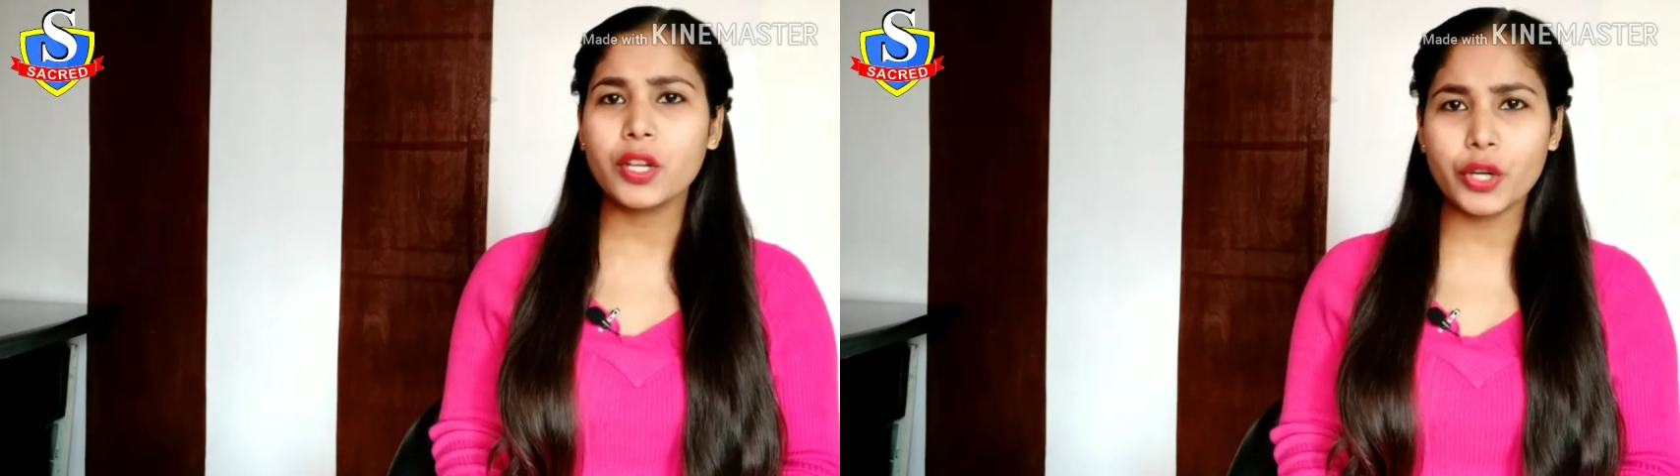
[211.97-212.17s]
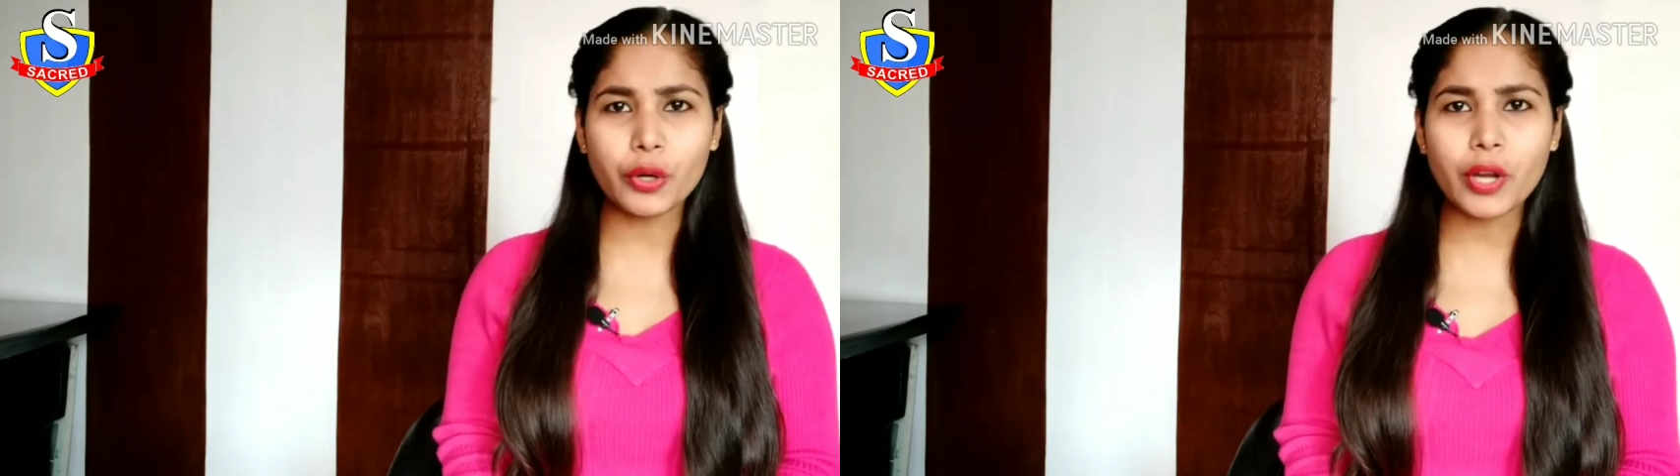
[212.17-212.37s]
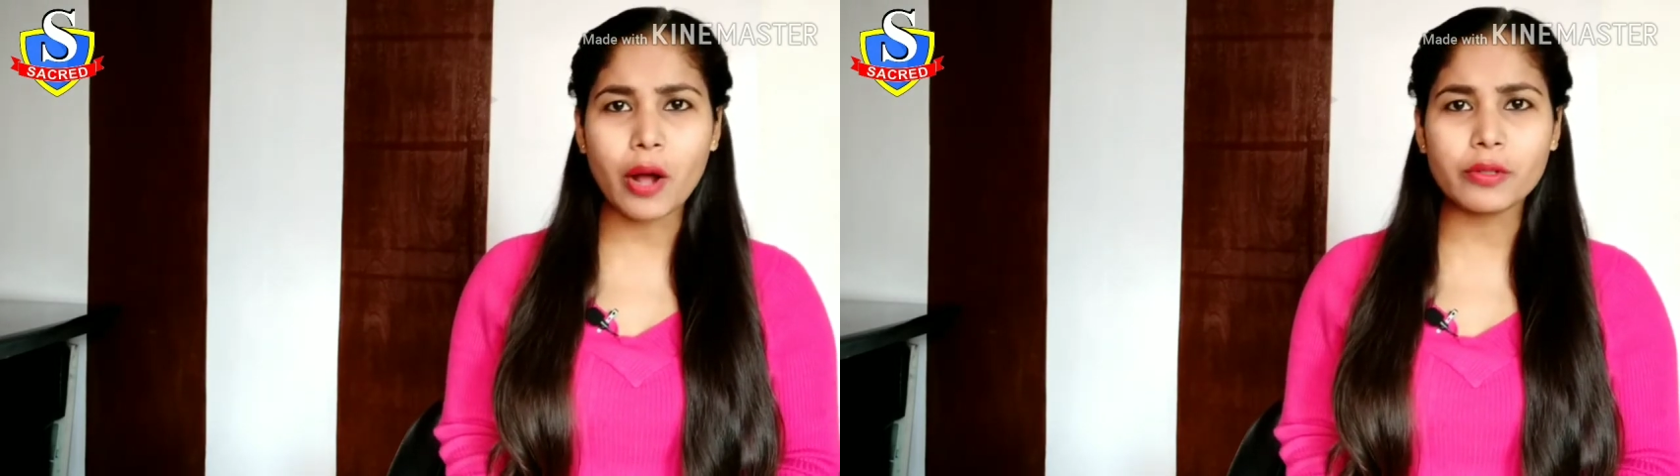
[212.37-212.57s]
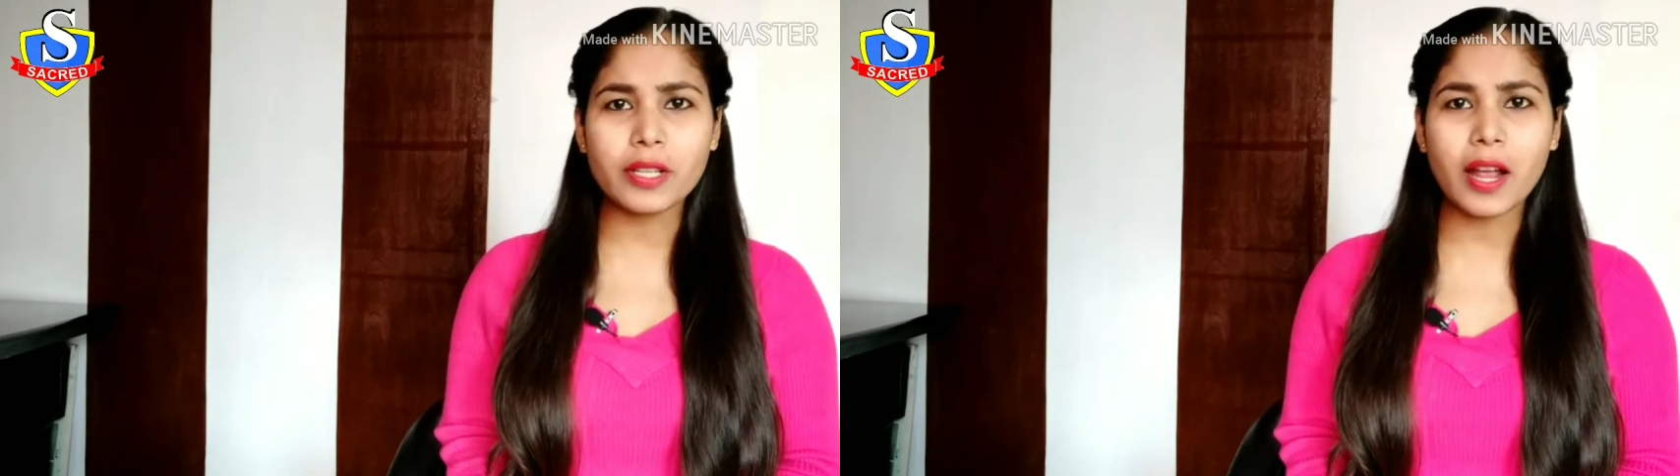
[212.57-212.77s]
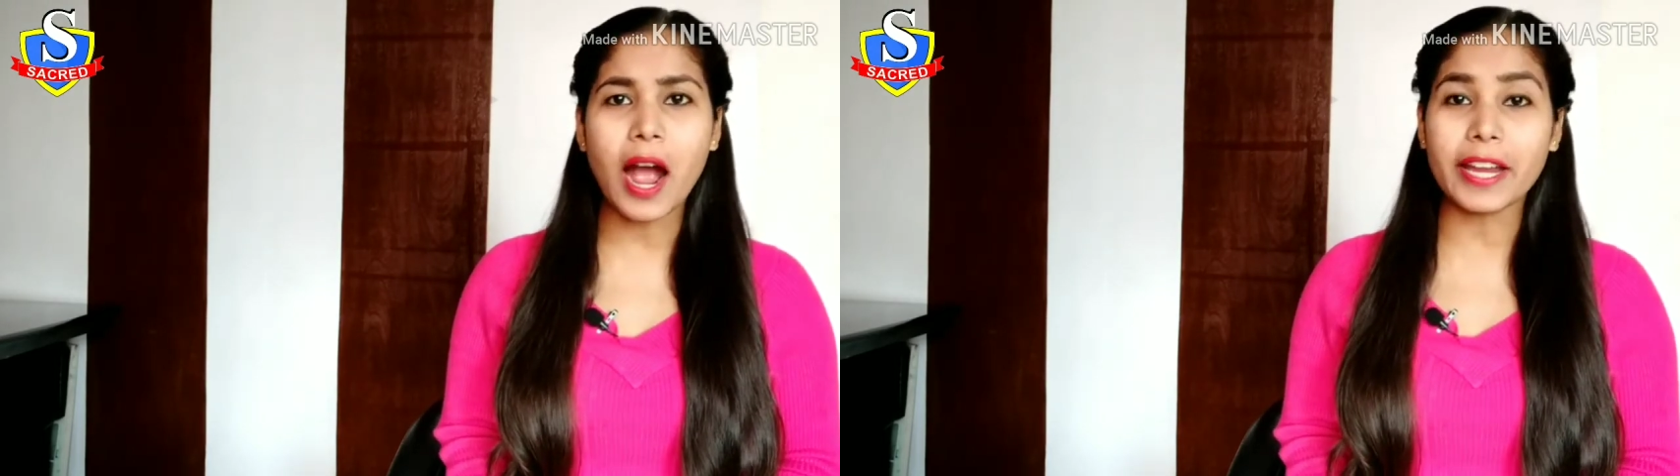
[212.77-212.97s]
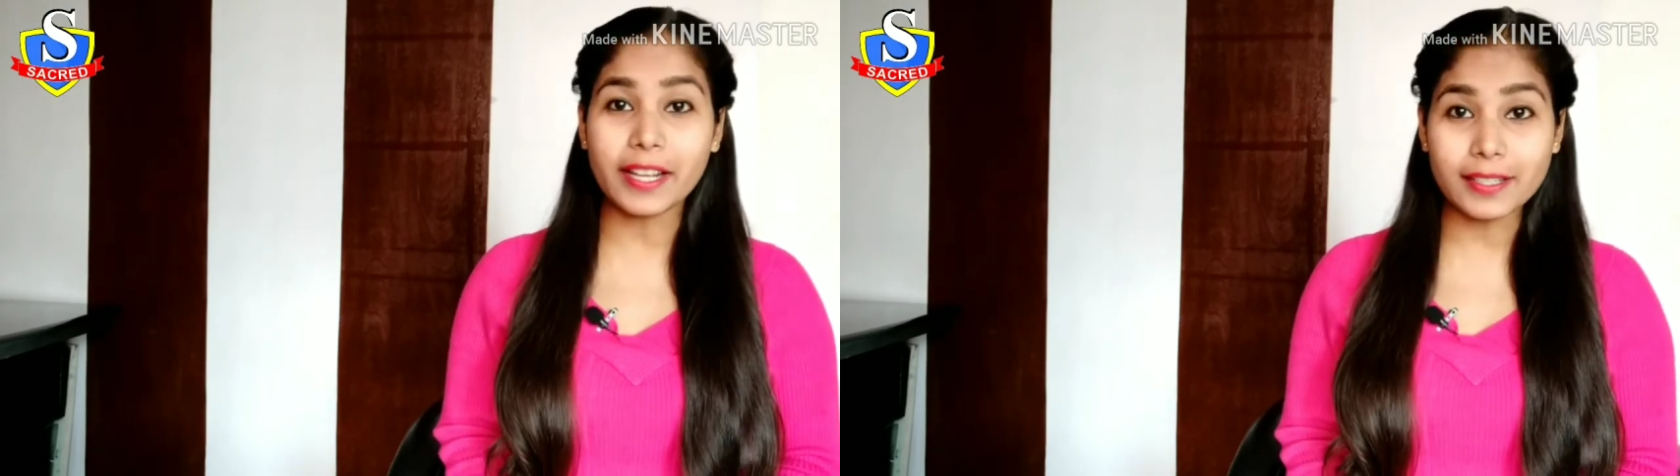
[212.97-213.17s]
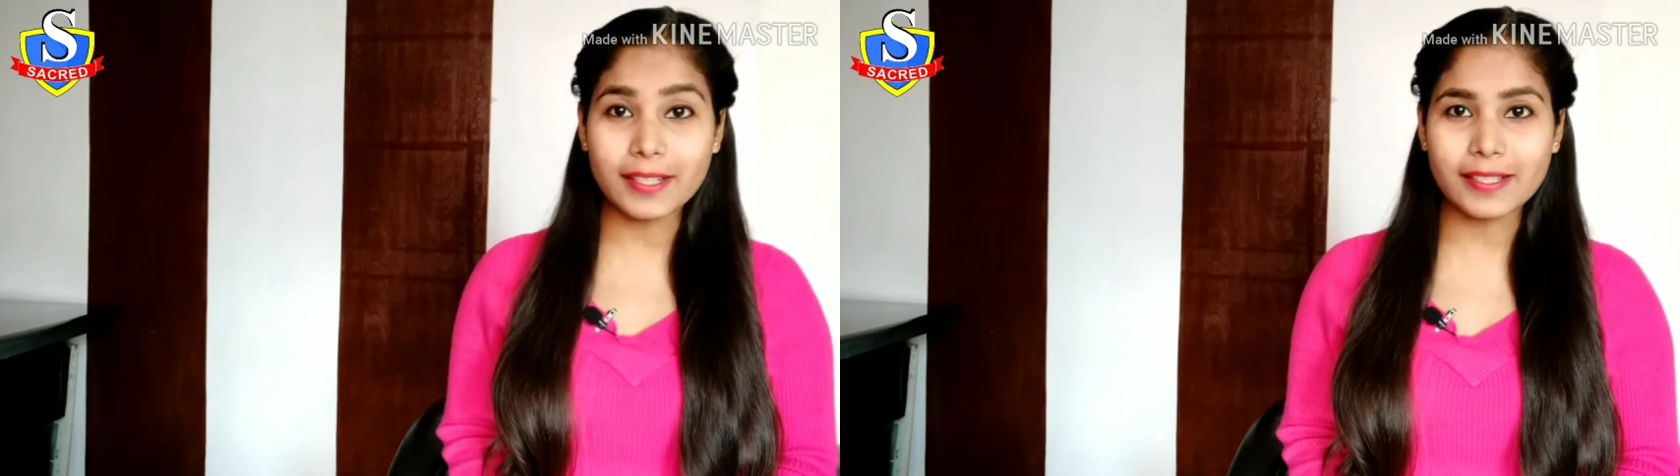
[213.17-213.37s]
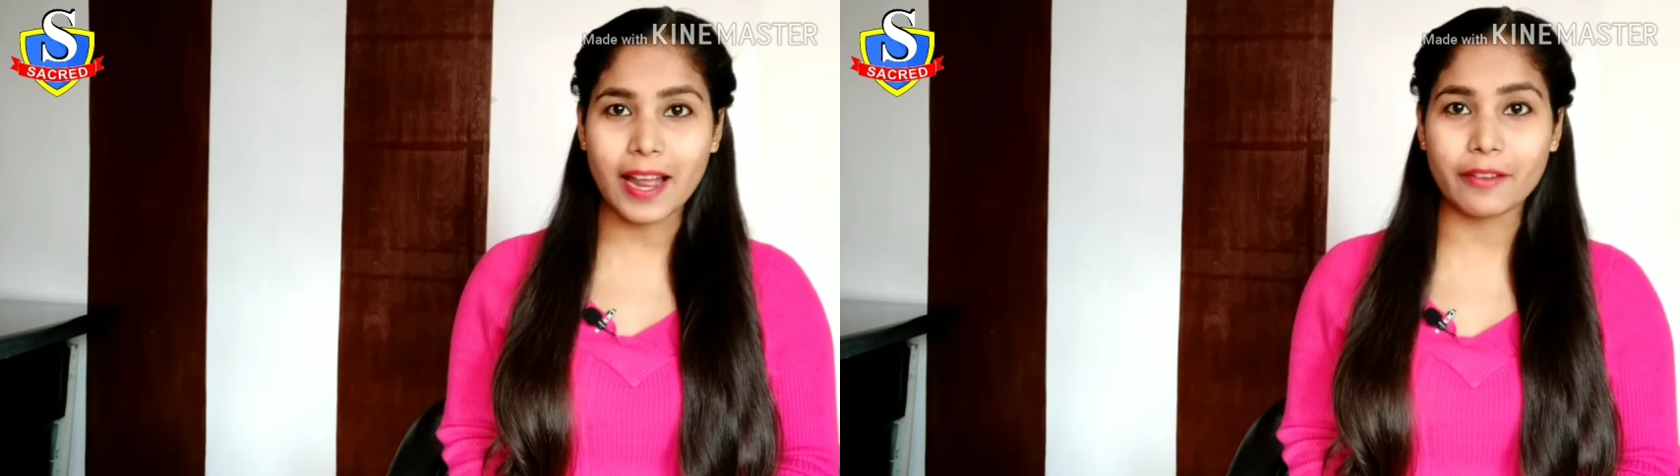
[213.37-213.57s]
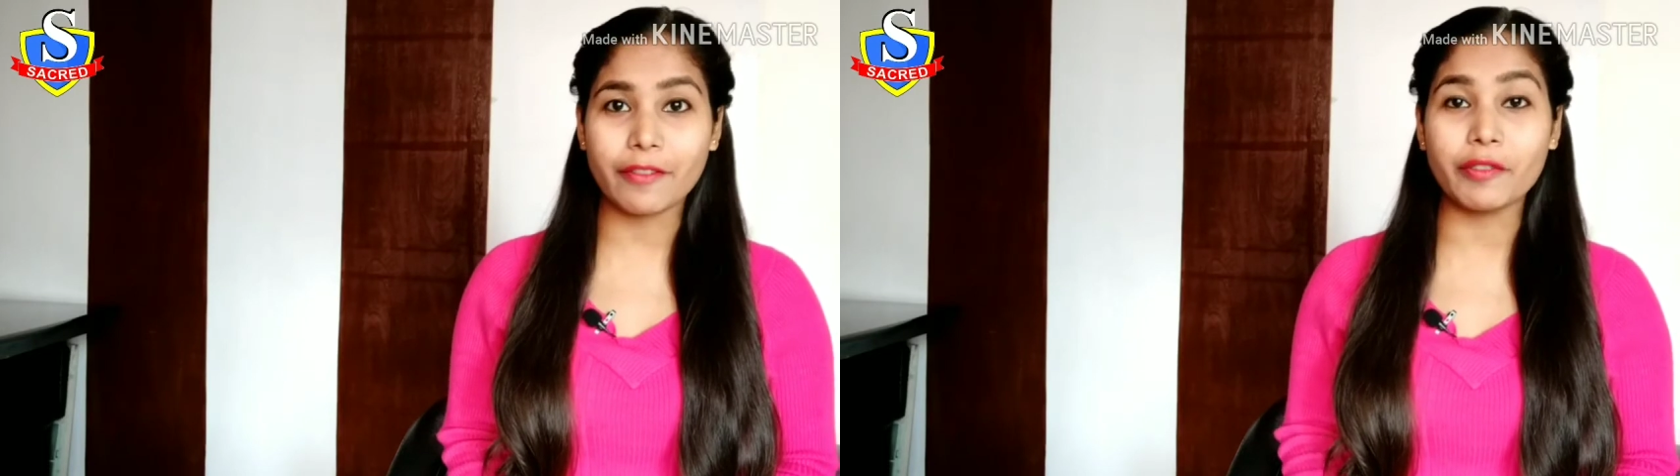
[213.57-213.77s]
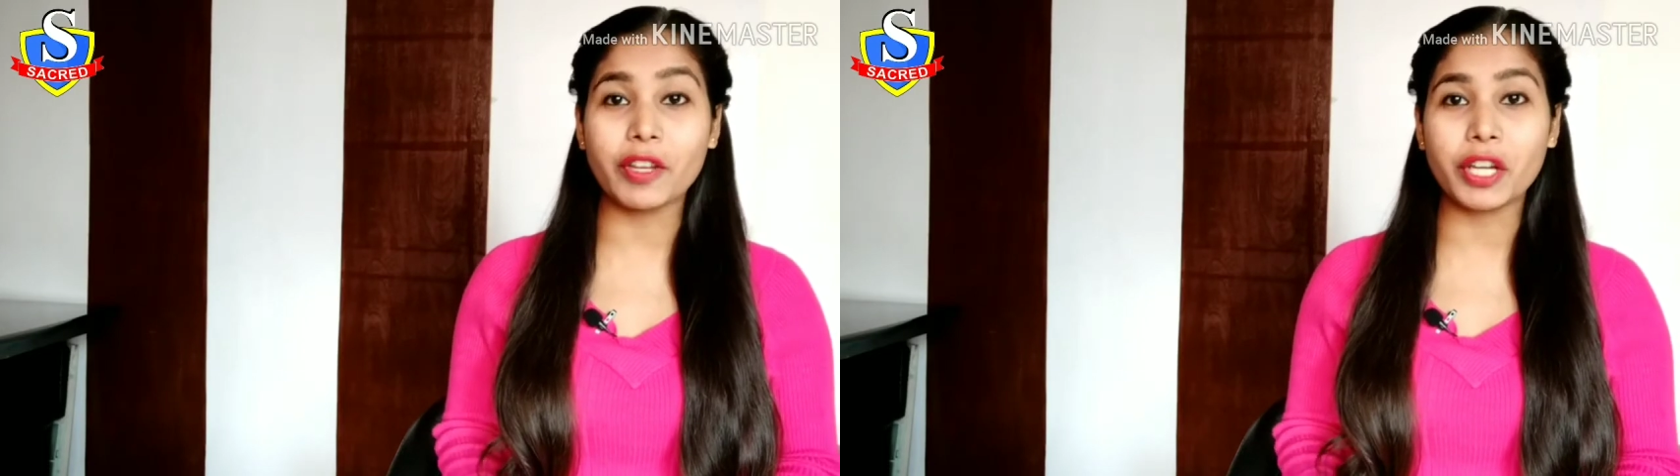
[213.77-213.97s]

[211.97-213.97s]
No doubt, I understand when we